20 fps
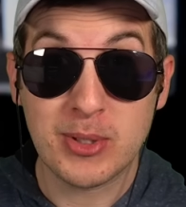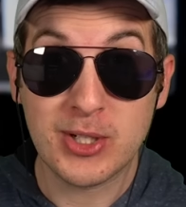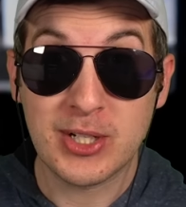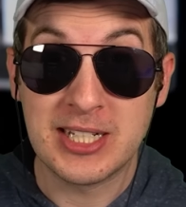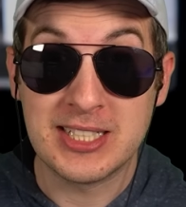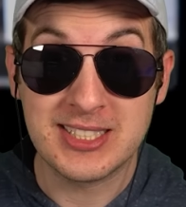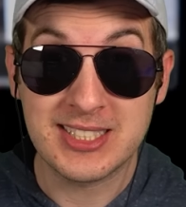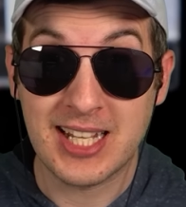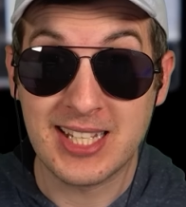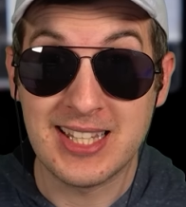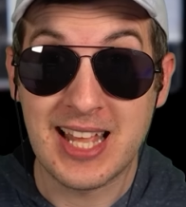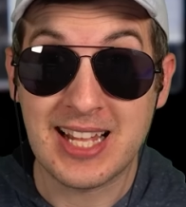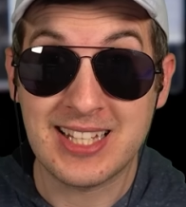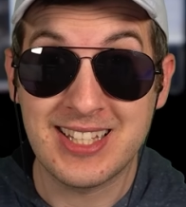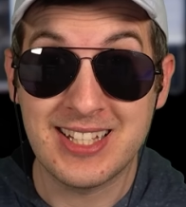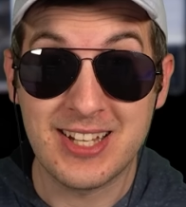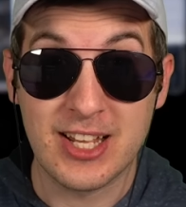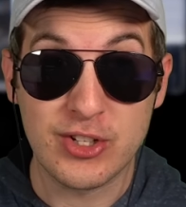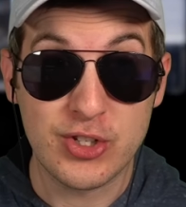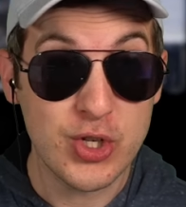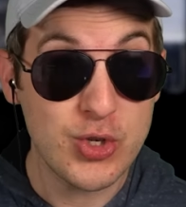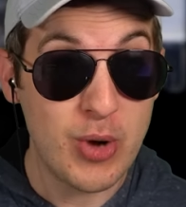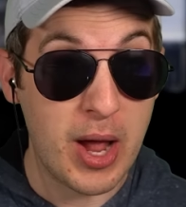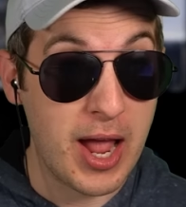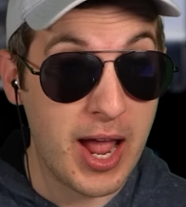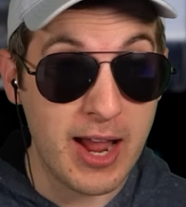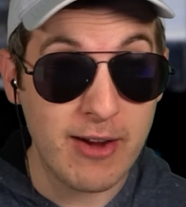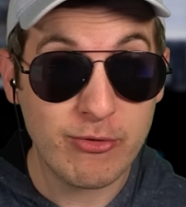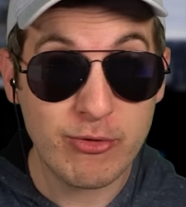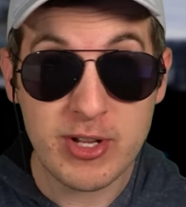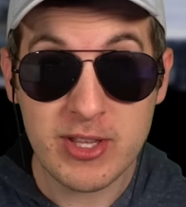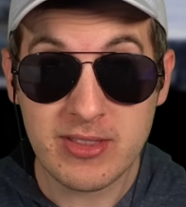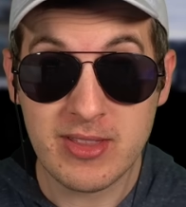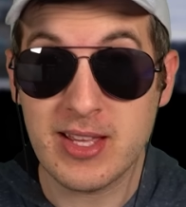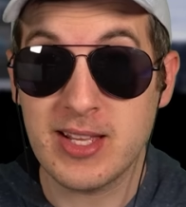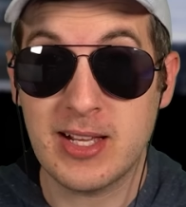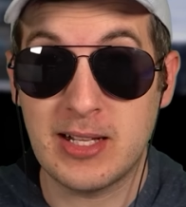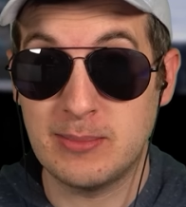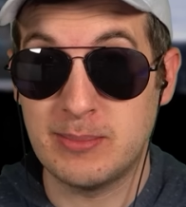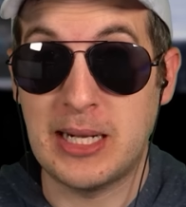number is connected to
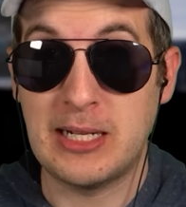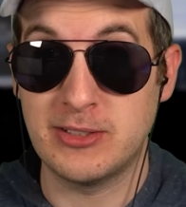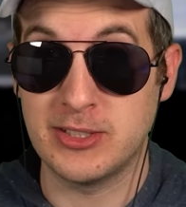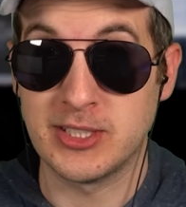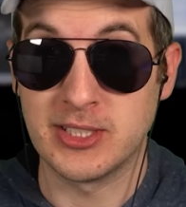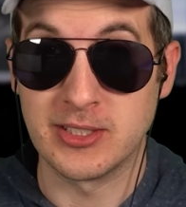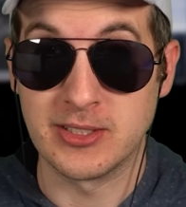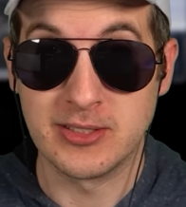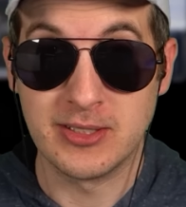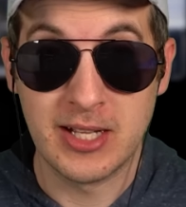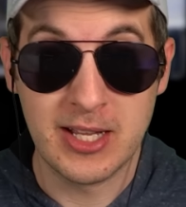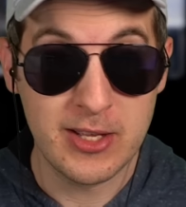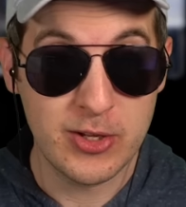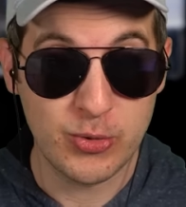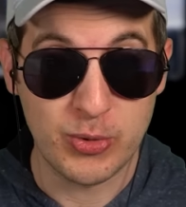everything about you.